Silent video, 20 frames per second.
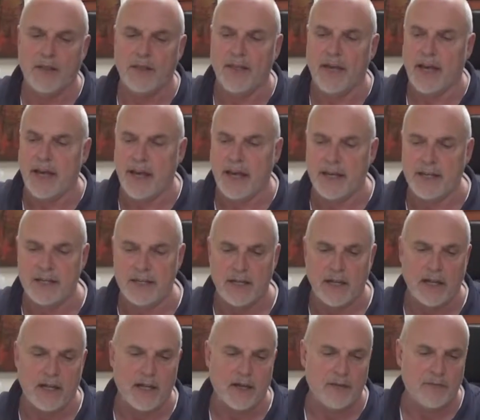that
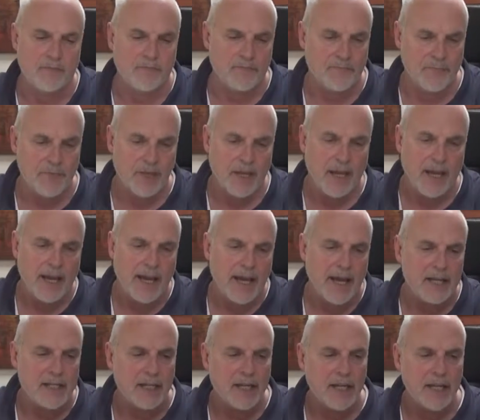um,
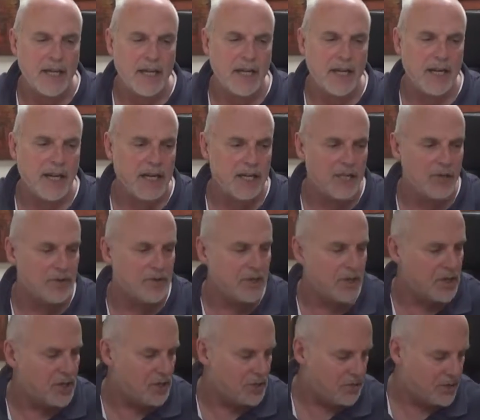has a neat
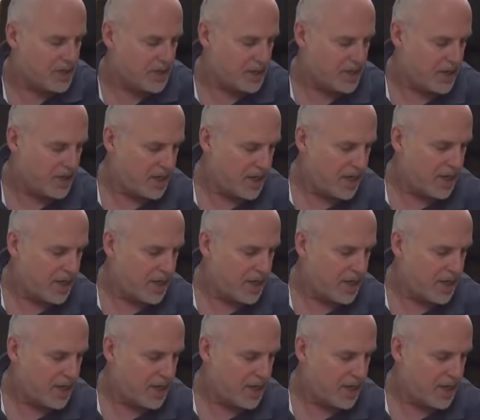history to it,